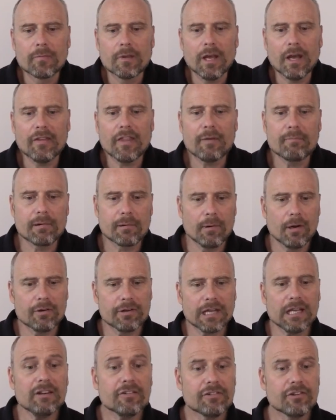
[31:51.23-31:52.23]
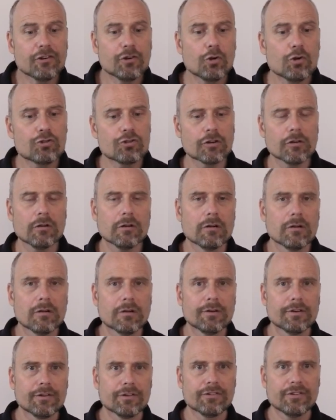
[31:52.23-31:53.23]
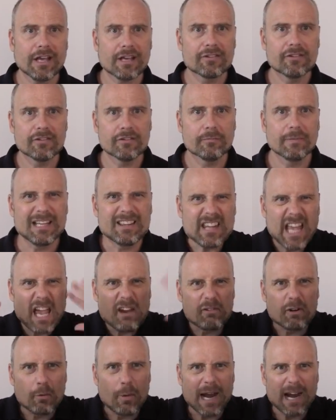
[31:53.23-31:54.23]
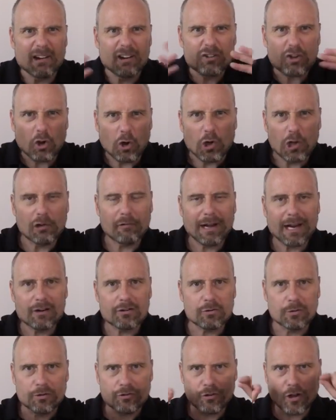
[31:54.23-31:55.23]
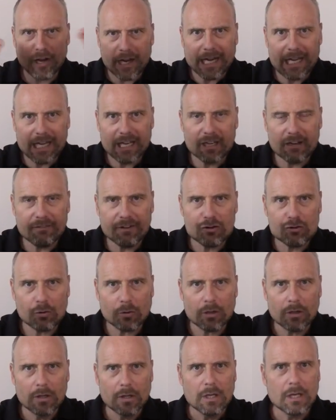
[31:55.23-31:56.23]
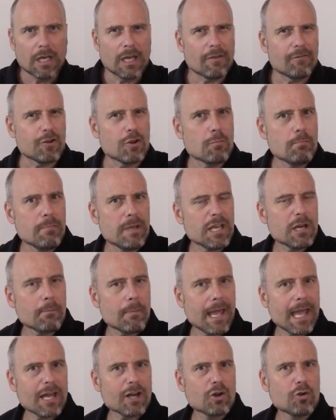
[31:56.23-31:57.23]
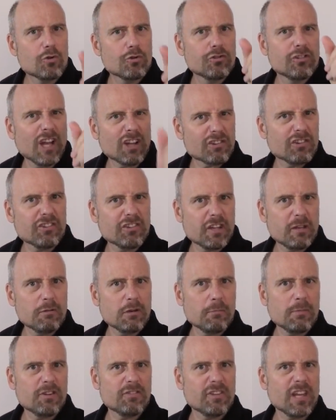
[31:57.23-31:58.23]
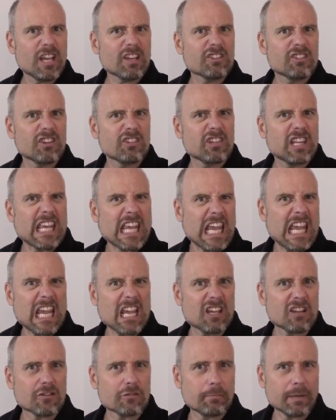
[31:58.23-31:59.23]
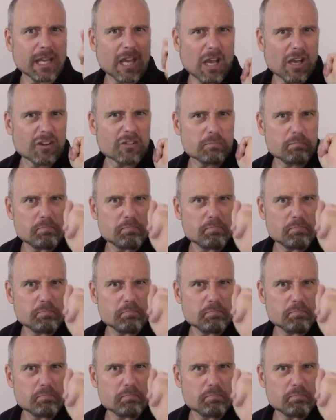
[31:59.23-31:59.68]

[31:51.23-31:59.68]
And they promote institutional sexism. It's everywhere. It's all around you. It's not any individual. If you meet a man who doesn't seem to be sexist, he is, because